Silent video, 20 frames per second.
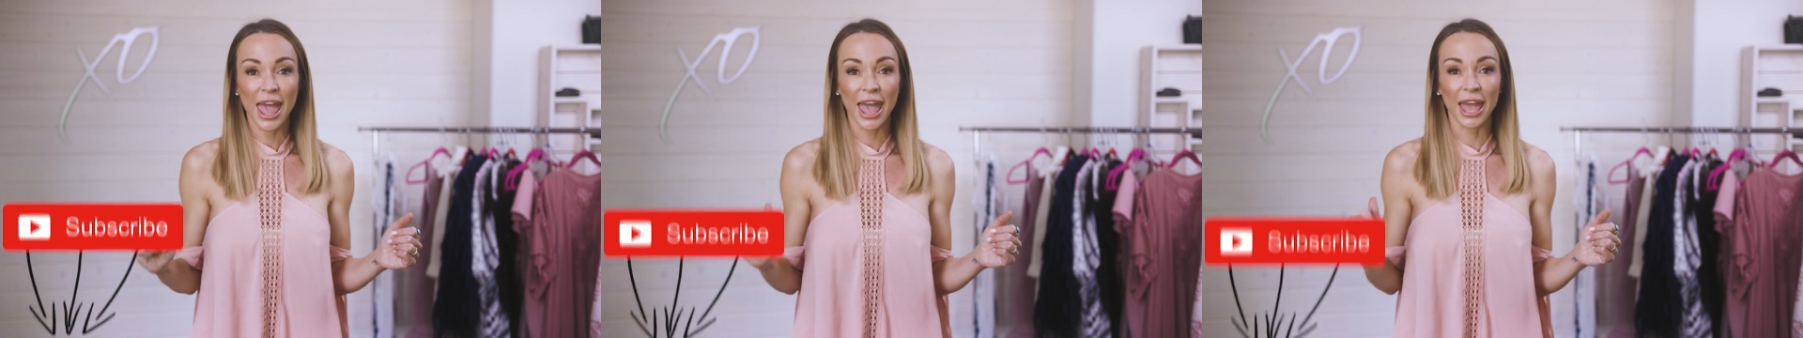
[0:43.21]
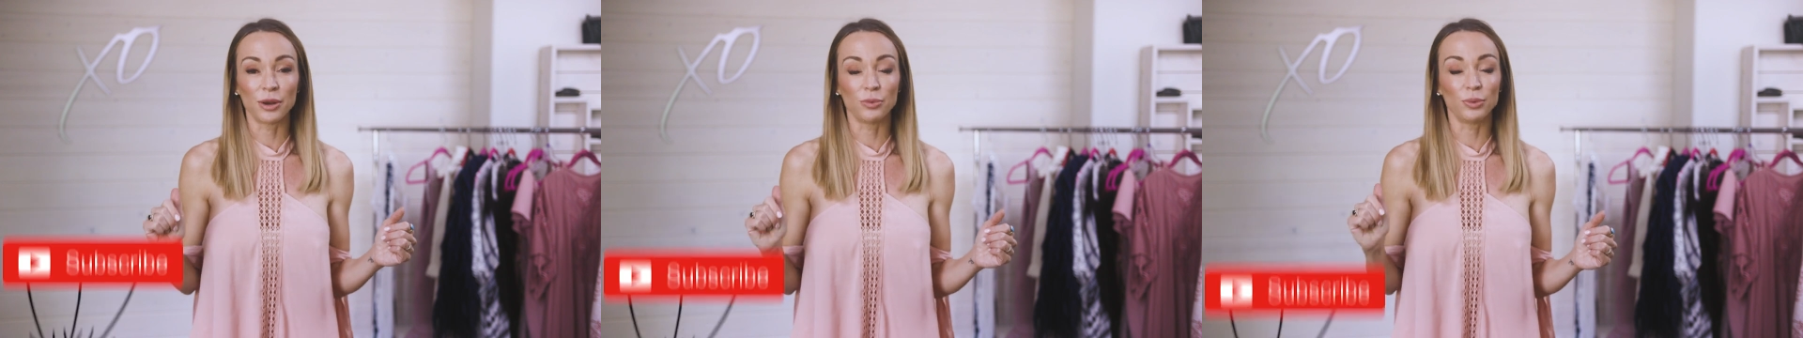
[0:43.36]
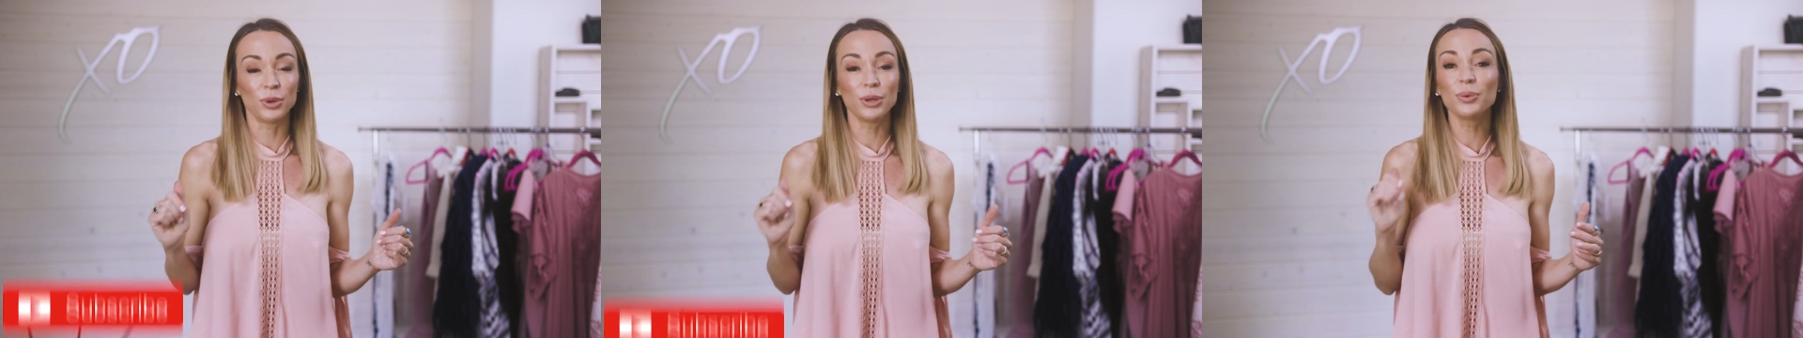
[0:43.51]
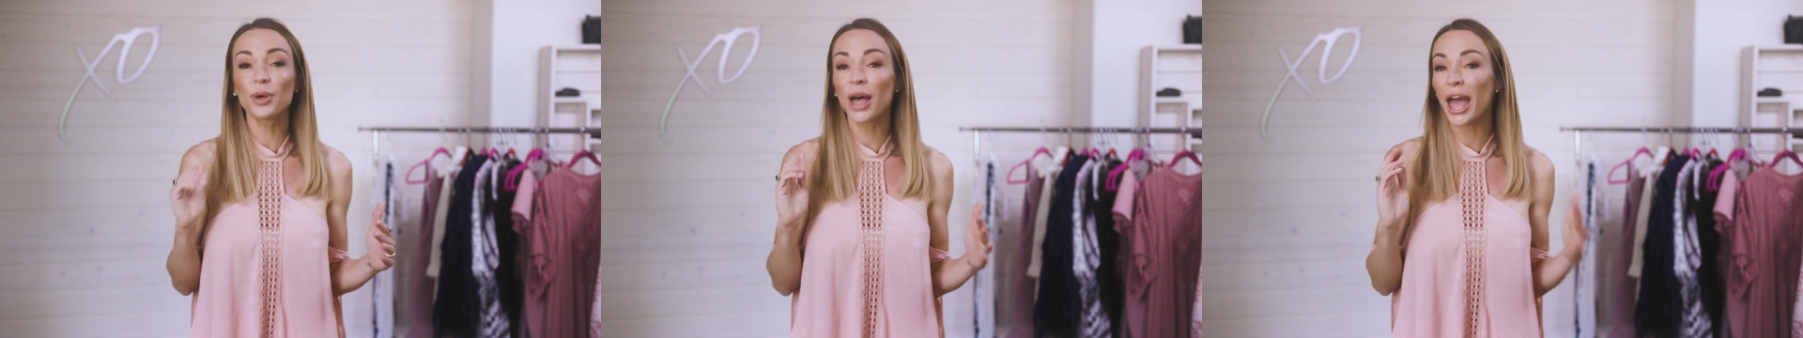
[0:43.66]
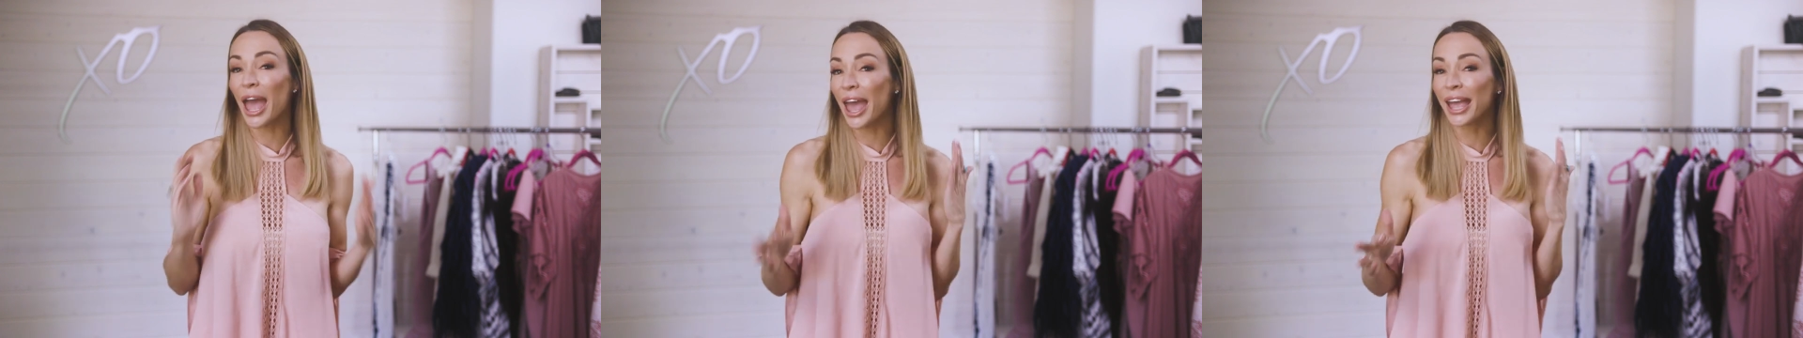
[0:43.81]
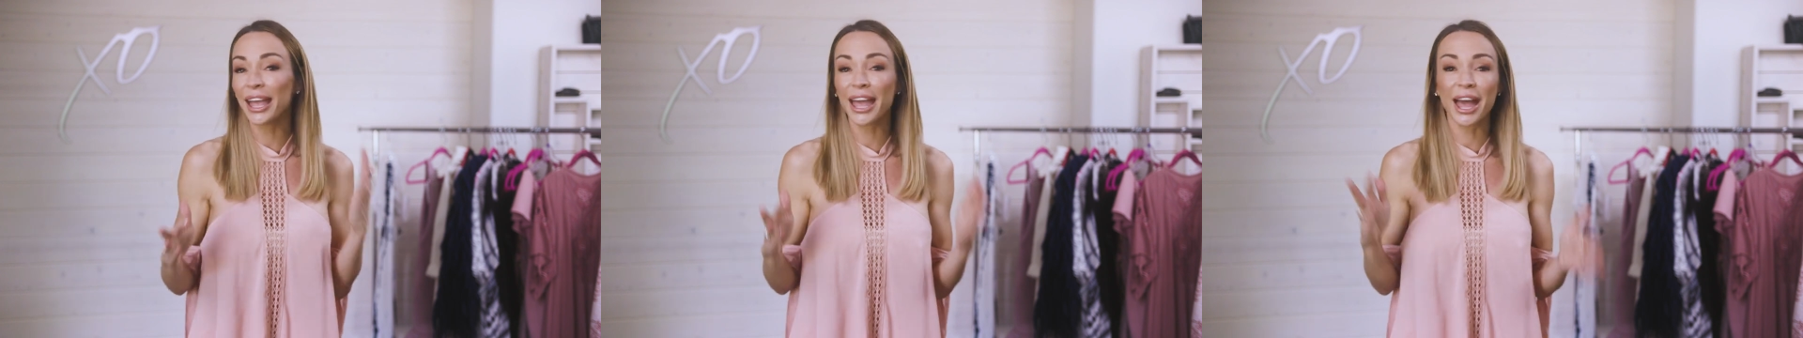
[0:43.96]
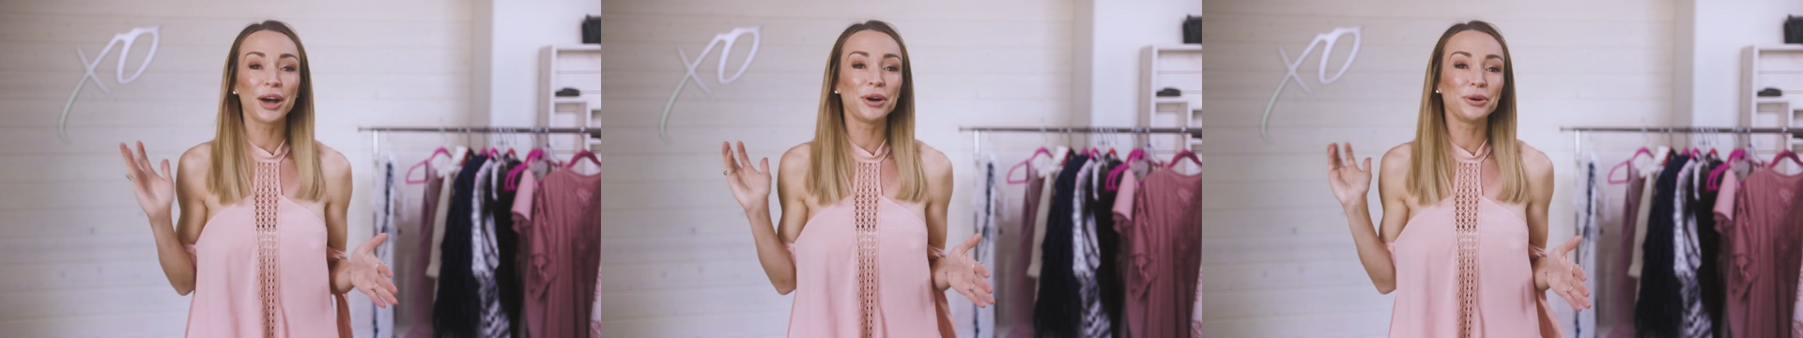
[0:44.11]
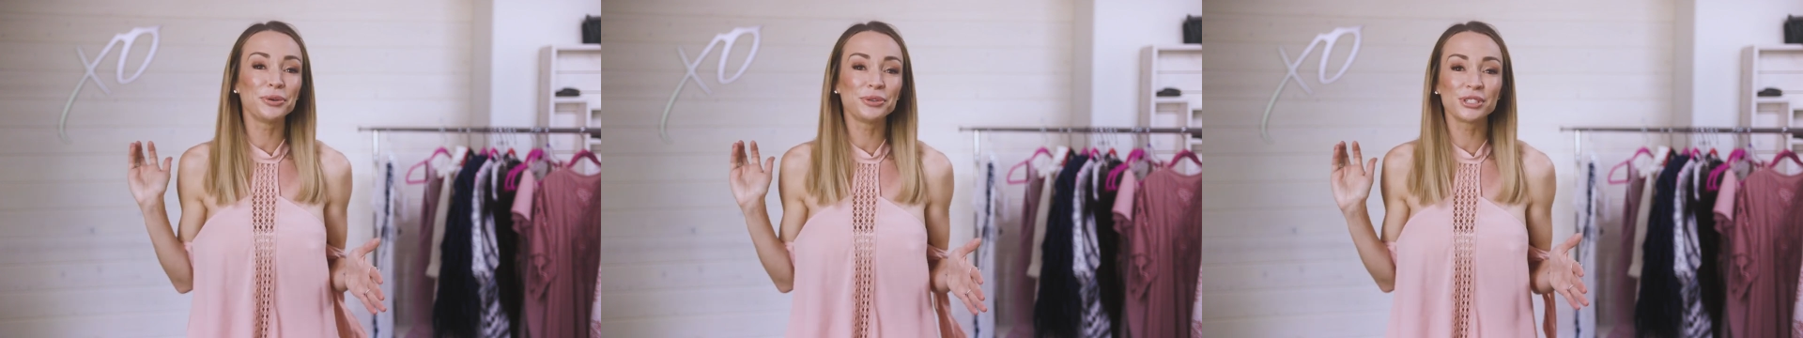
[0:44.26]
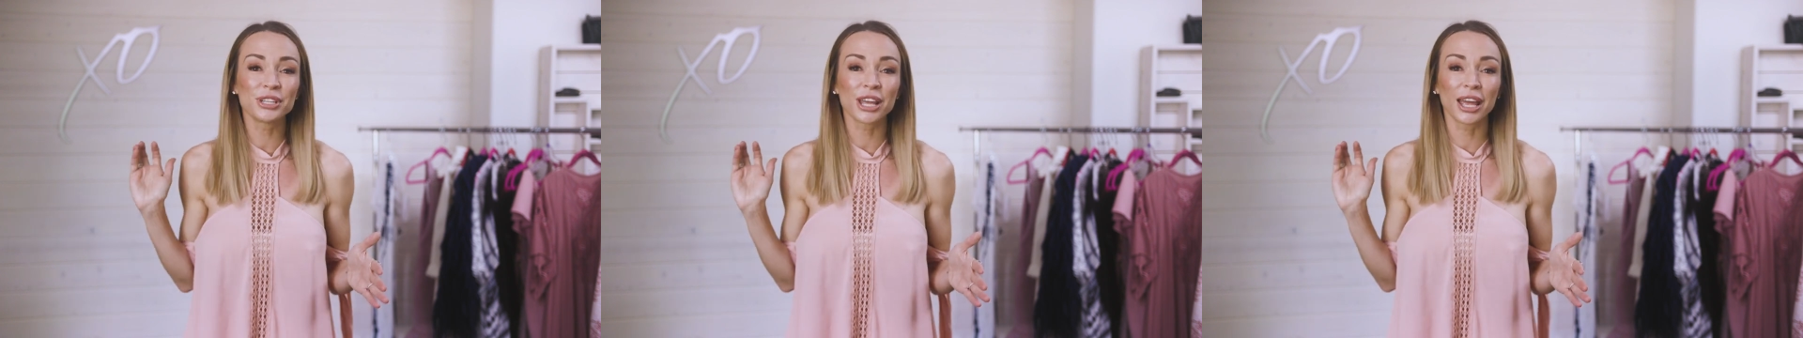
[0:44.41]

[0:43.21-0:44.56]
and we will hang out